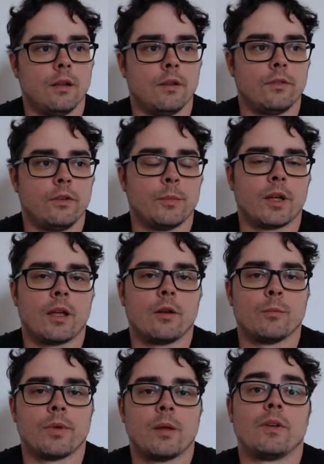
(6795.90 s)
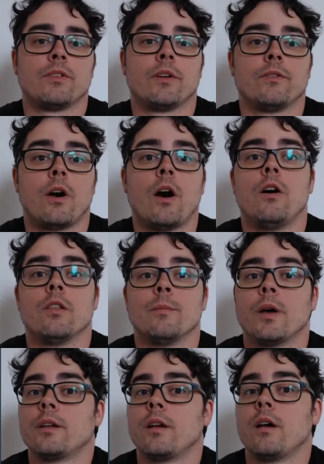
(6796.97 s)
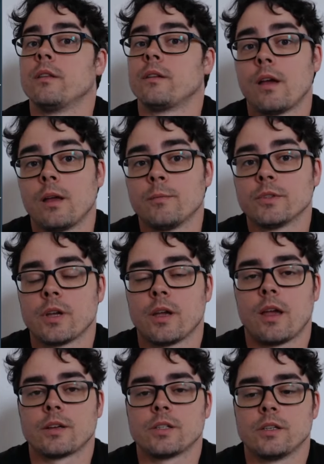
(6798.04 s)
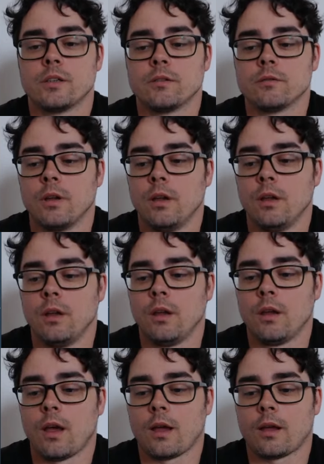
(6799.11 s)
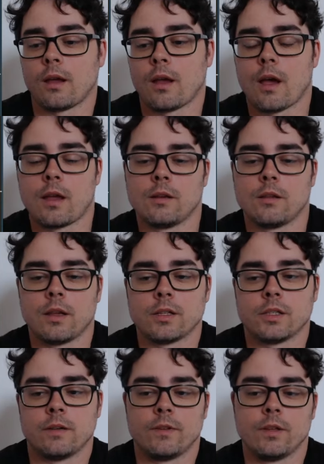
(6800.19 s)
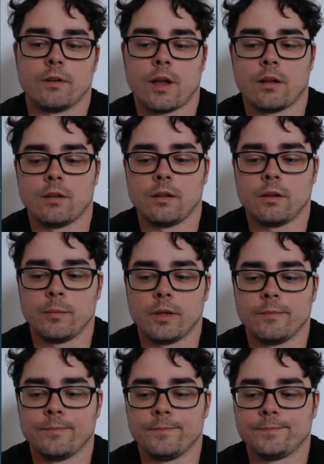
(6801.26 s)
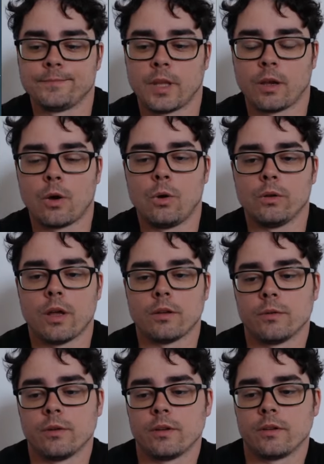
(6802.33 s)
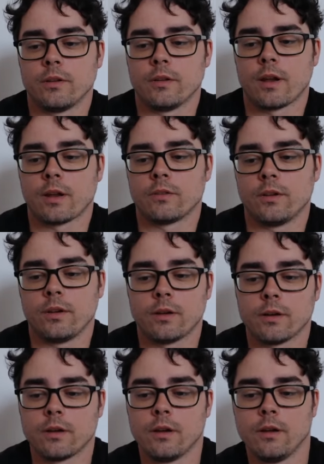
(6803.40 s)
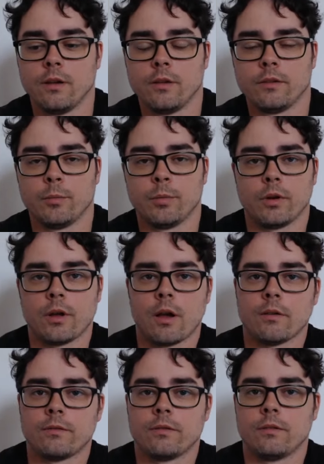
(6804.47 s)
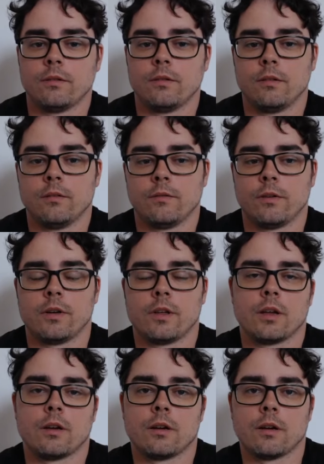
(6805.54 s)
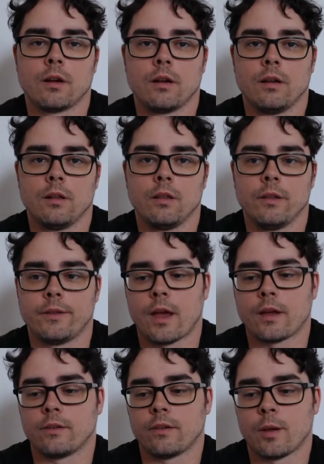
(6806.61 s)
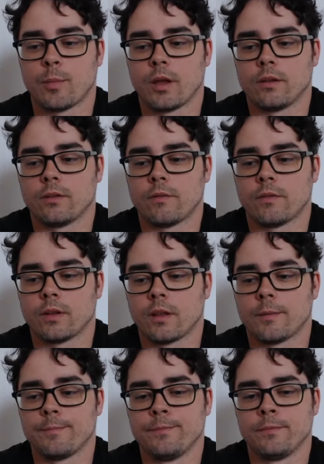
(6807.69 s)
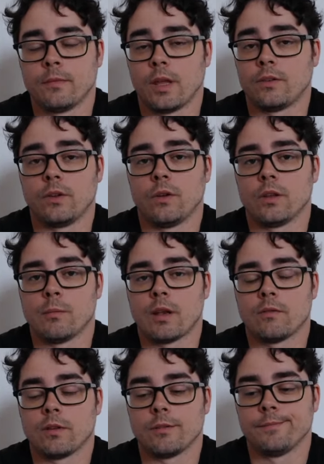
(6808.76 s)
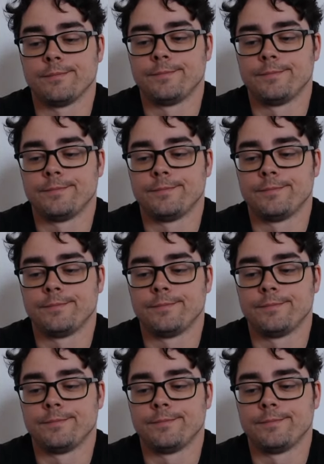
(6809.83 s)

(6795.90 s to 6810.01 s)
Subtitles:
assuming I don't pay myself all the money all the time, which I actually do, I can kind of like shift it around a little bit. Like hold on to it till the next year to put off for a year the taxes I pay, stuff like that. That's the only benefit.